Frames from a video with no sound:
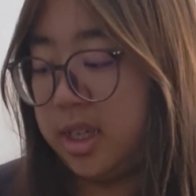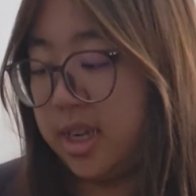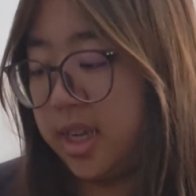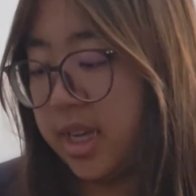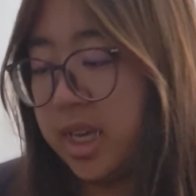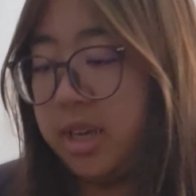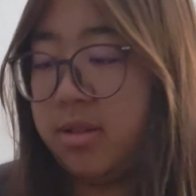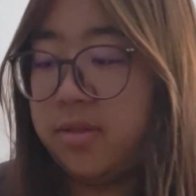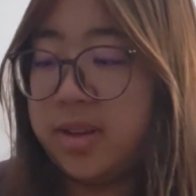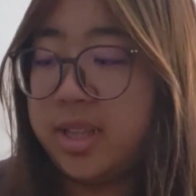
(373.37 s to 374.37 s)
And I can't
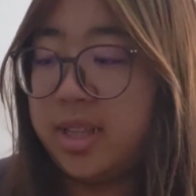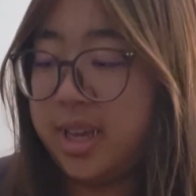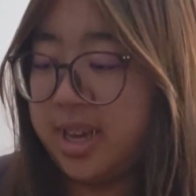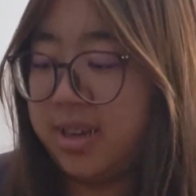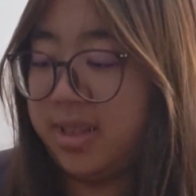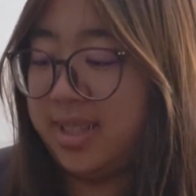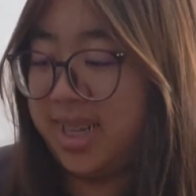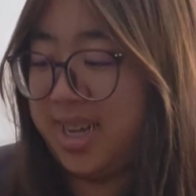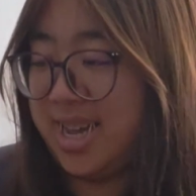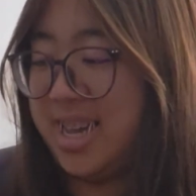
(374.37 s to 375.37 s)
even find the
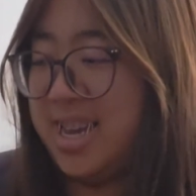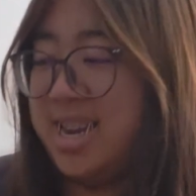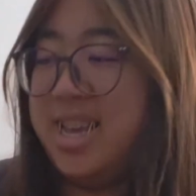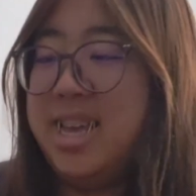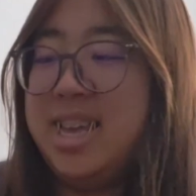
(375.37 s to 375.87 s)
outside.